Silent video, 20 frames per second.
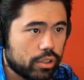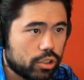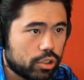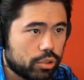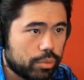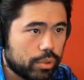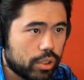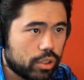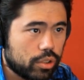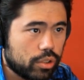There
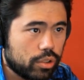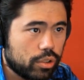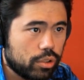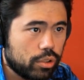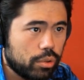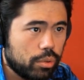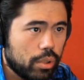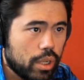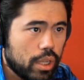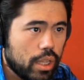should be
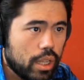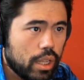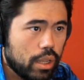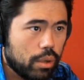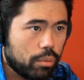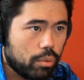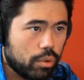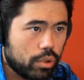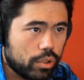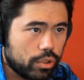two.
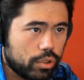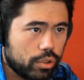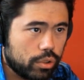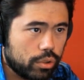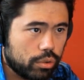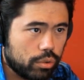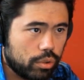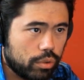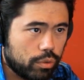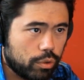One,
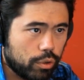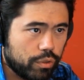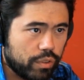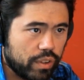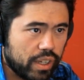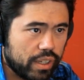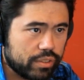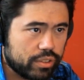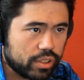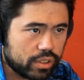two, three, four,
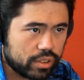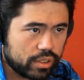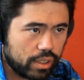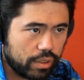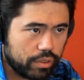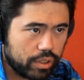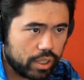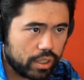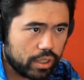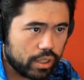five, six,
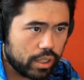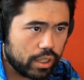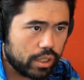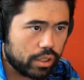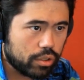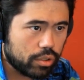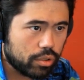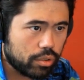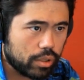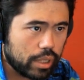seven, eight,
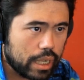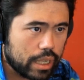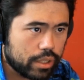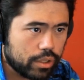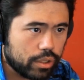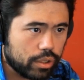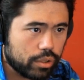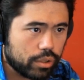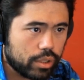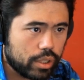nine.
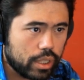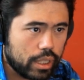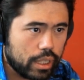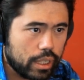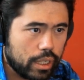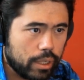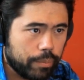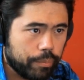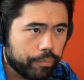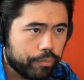Correct.
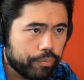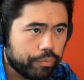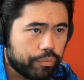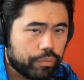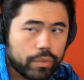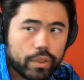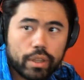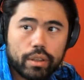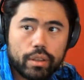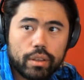Okay.
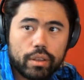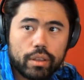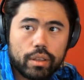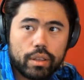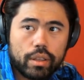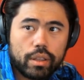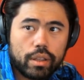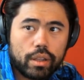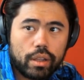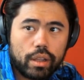
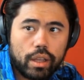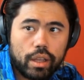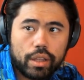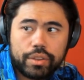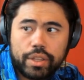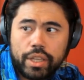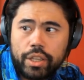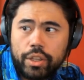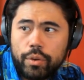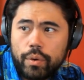Uh,
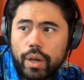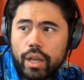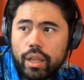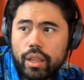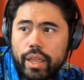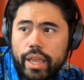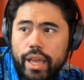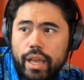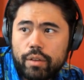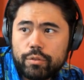thank you,
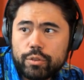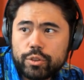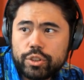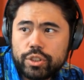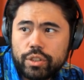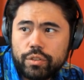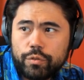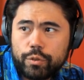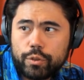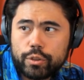Al
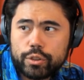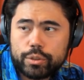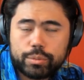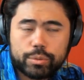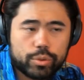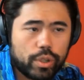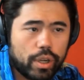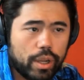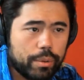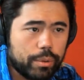Halverson, for
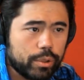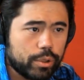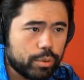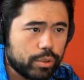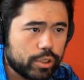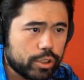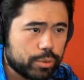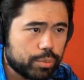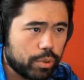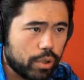subscribing with
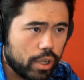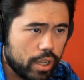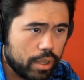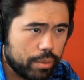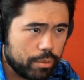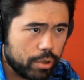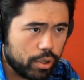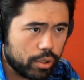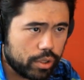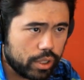Twitch
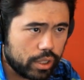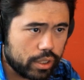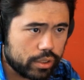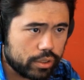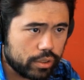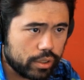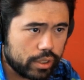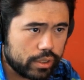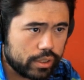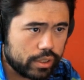Prime. Okay,
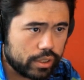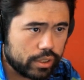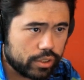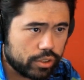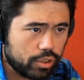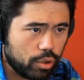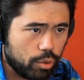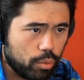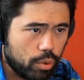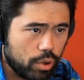so let's see.
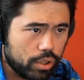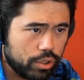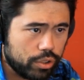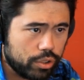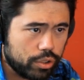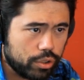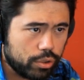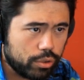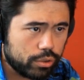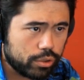So one,
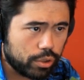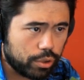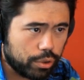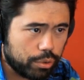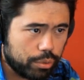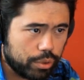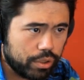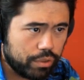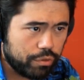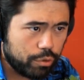two, so
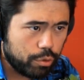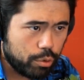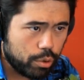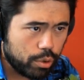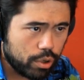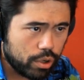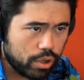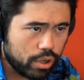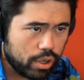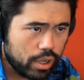three,
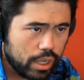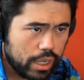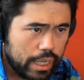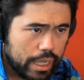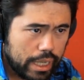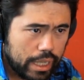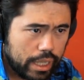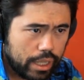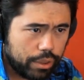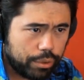four,
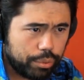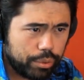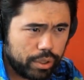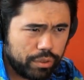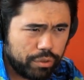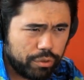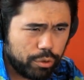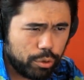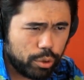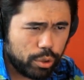
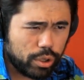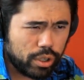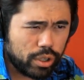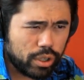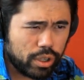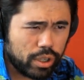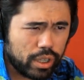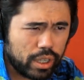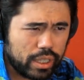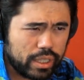three,
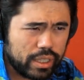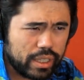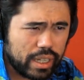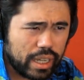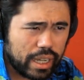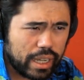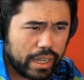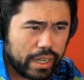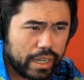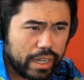four,
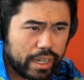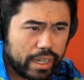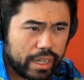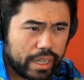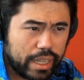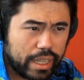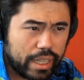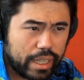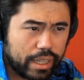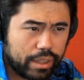
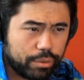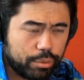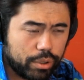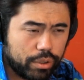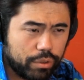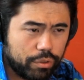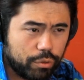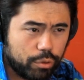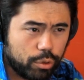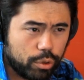nine,
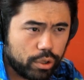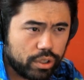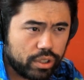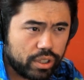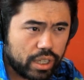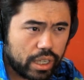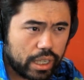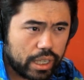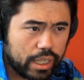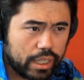three, four,
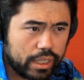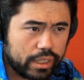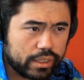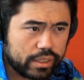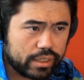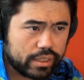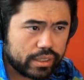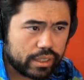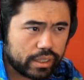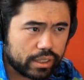nine,
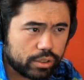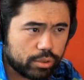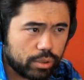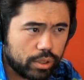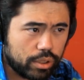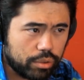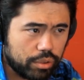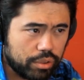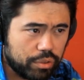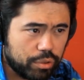six,
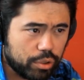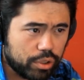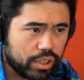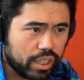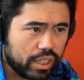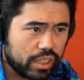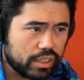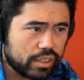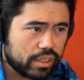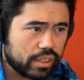right? Three, four,
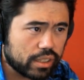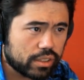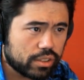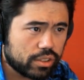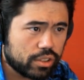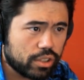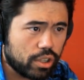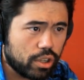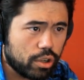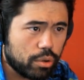nine, six.
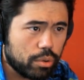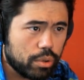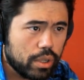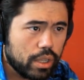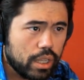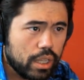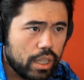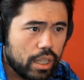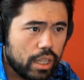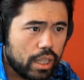So
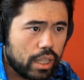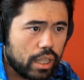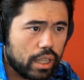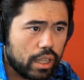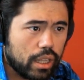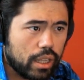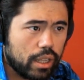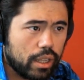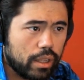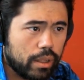
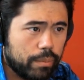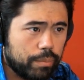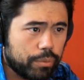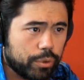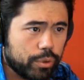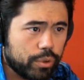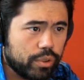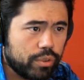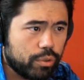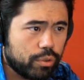um,
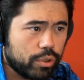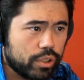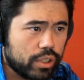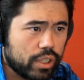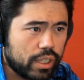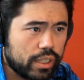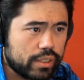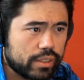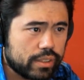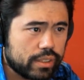three, four,
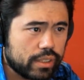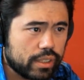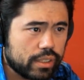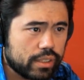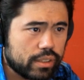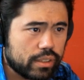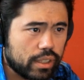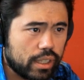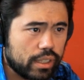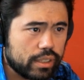nine,
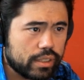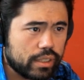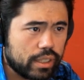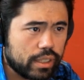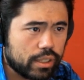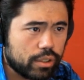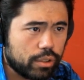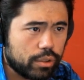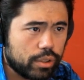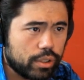six. Nines
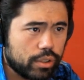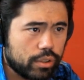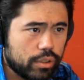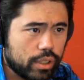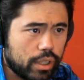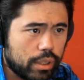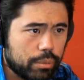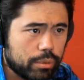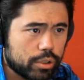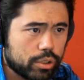can't go here.
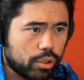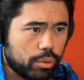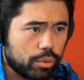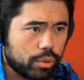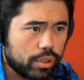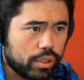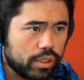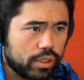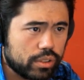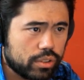Nine must go
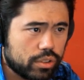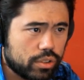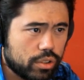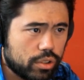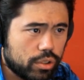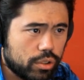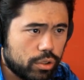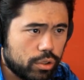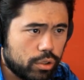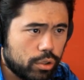one of these
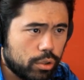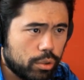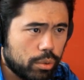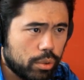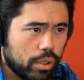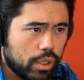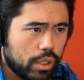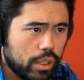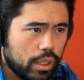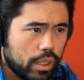
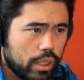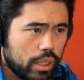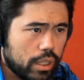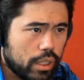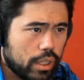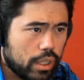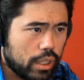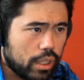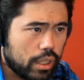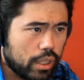two.
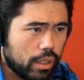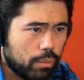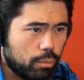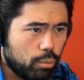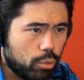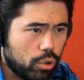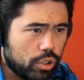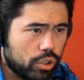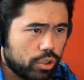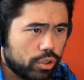
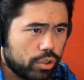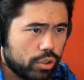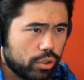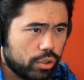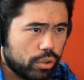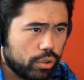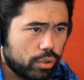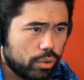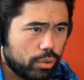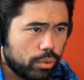Um, one,
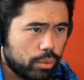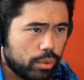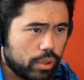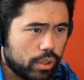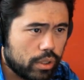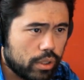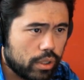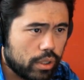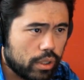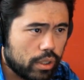two.
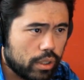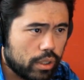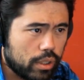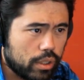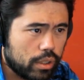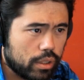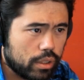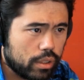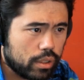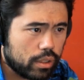
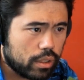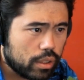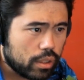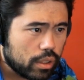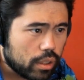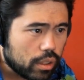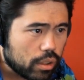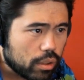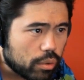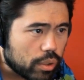Uh,
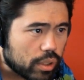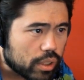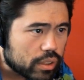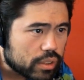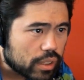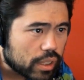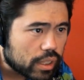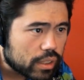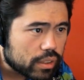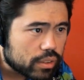wait a
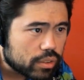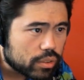second.